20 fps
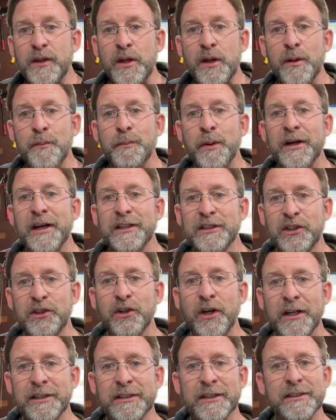But as you
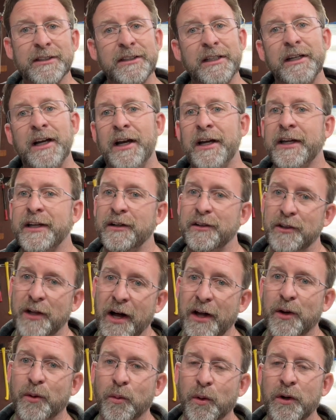guys can see, I get a
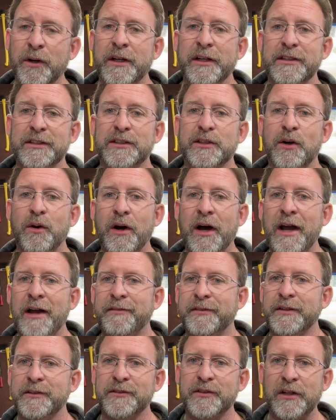lot of work in, so
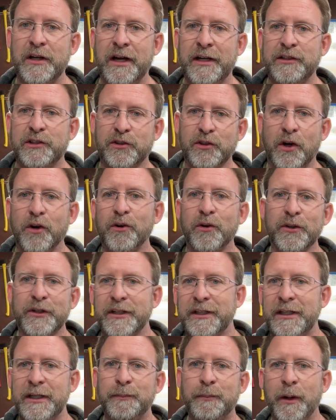I struggle
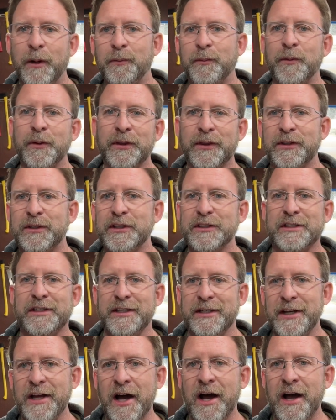to keep up with just
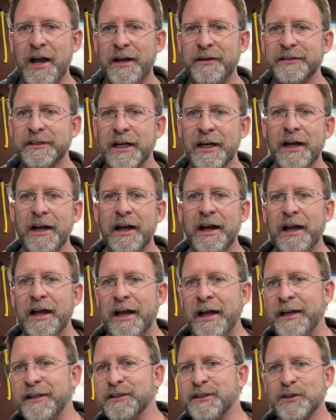the knives
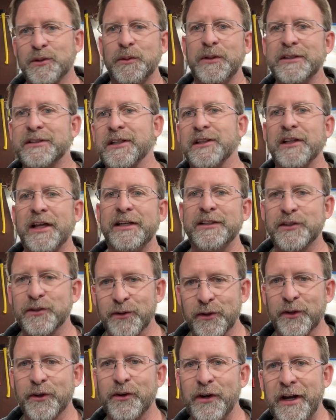and squeeze the
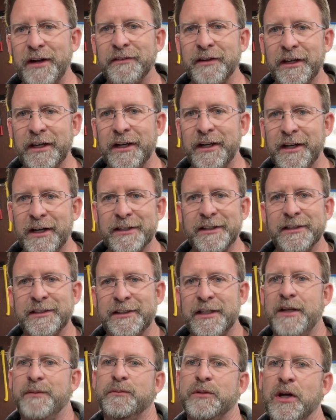laser engraving in at the
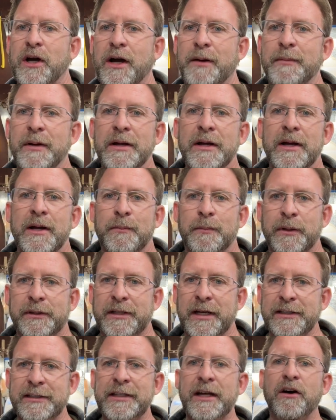same time. But
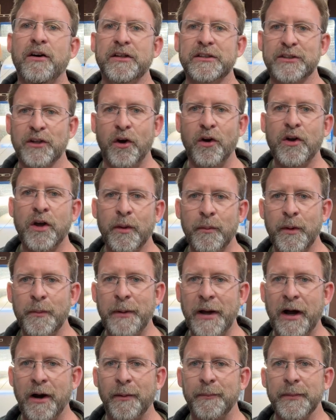that's how it's all come
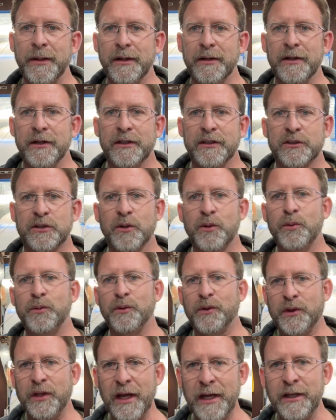about. So
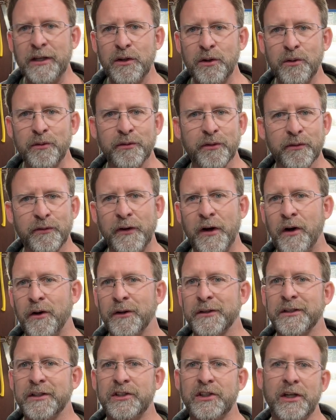thank you for
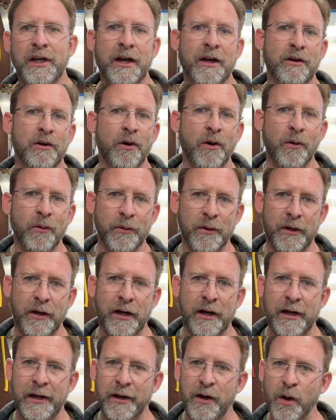following the channel.
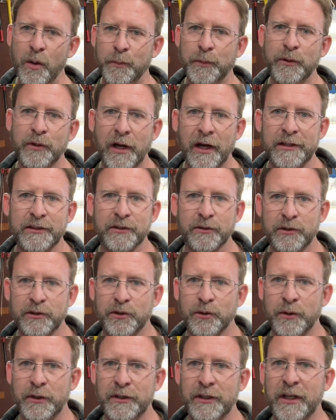I hope you guys are
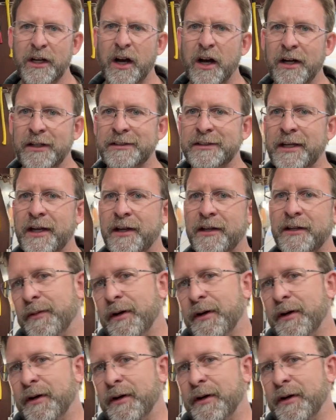enjoying the content.